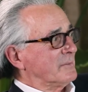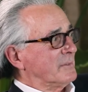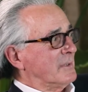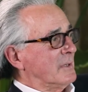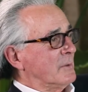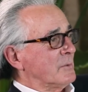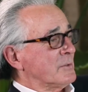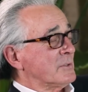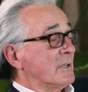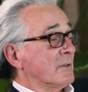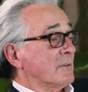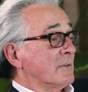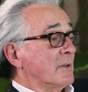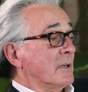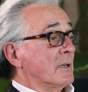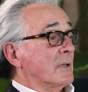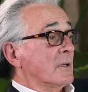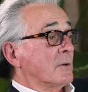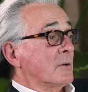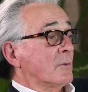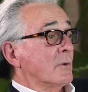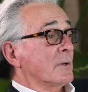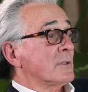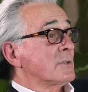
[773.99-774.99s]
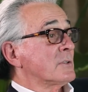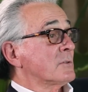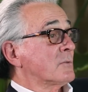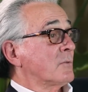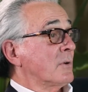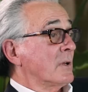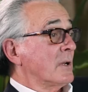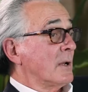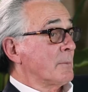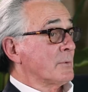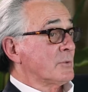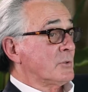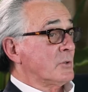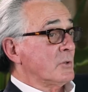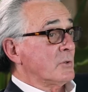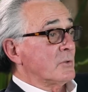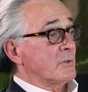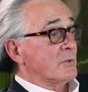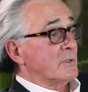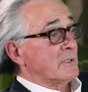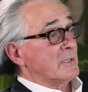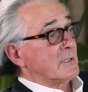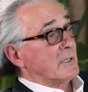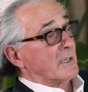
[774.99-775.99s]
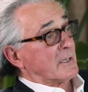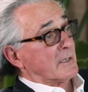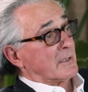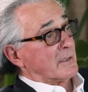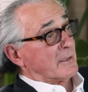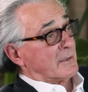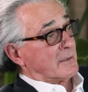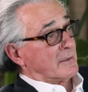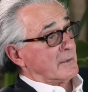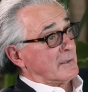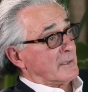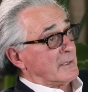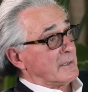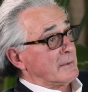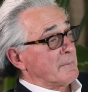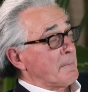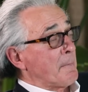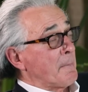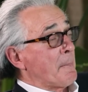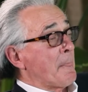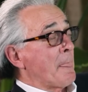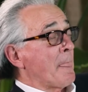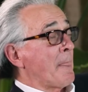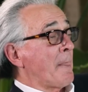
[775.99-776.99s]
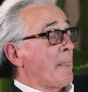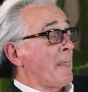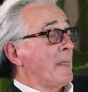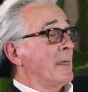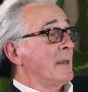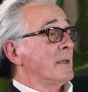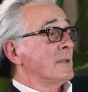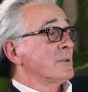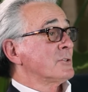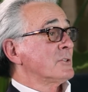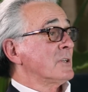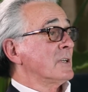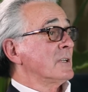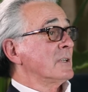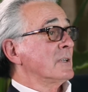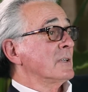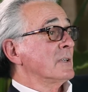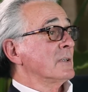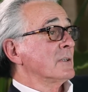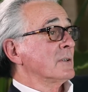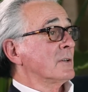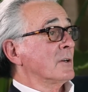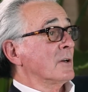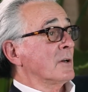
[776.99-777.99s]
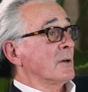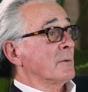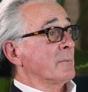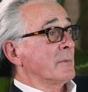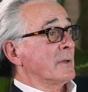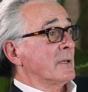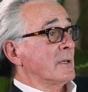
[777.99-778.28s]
It was like, hey, great, great opportunity, yada, yada, yada and a steady income.